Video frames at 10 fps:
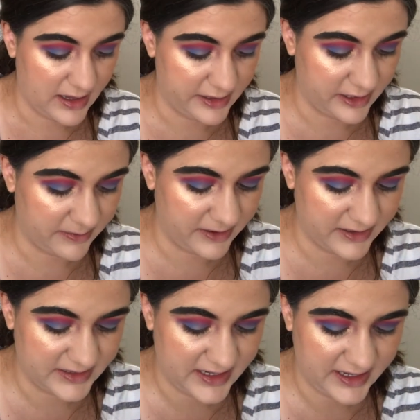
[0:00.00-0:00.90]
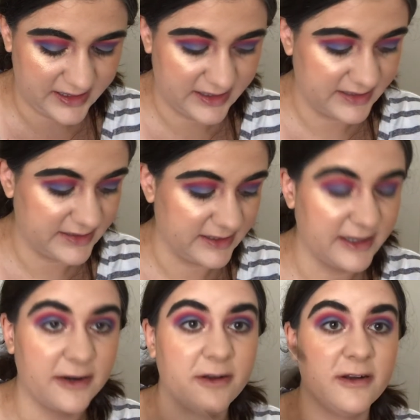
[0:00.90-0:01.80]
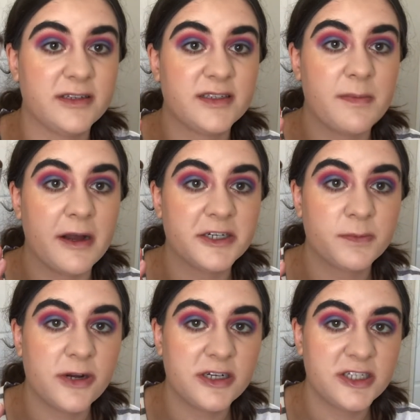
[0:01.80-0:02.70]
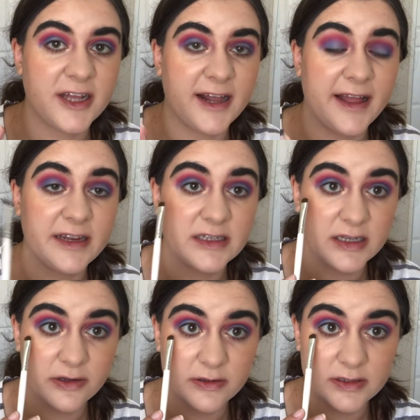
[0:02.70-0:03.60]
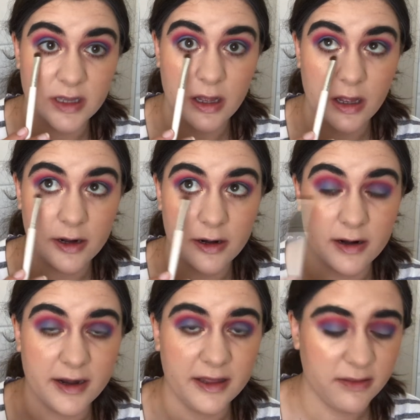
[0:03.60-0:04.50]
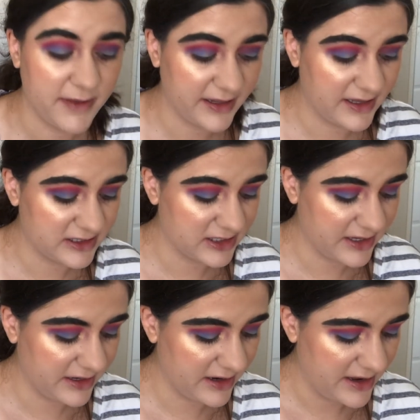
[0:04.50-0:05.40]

And then I'm going to take this little smudge brush that I like to use underneath my lash line